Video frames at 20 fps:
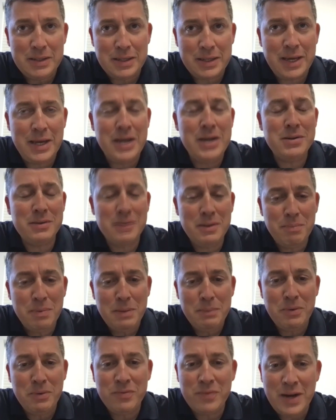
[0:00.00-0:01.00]
Occasionally
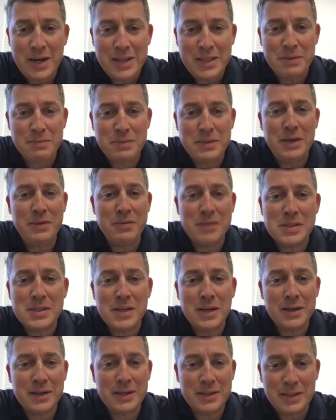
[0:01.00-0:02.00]
people find themselves
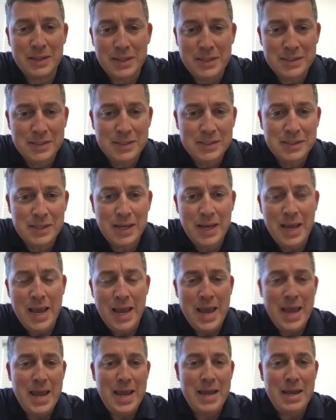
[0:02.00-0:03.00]
stuck in leases,
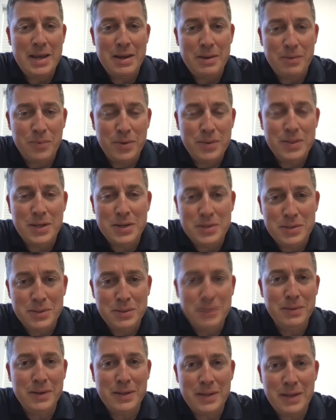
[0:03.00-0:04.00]
and when they
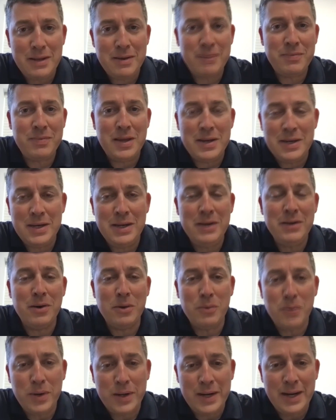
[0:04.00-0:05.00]
do, and if they need or
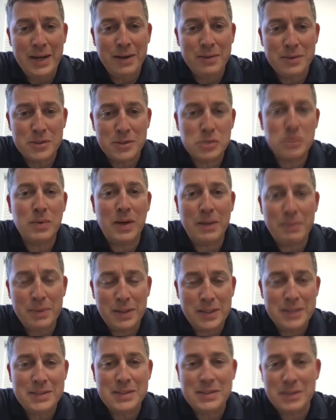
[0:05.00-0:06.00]
want out,
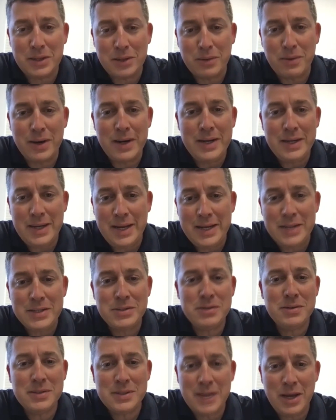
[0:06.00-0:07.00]
Swap-A-Lease is a great
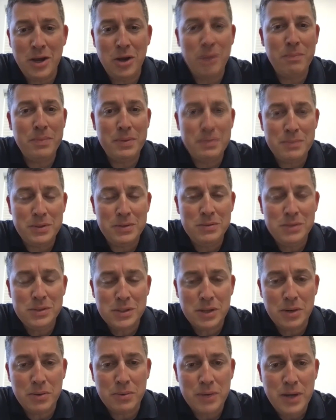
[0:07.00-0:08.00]
answer to help them do
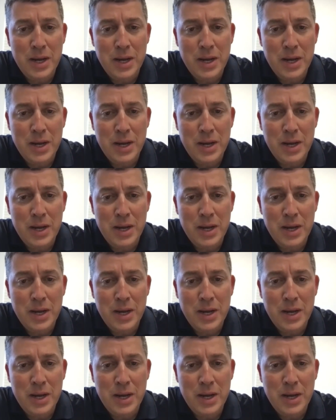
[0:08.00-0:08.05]
so.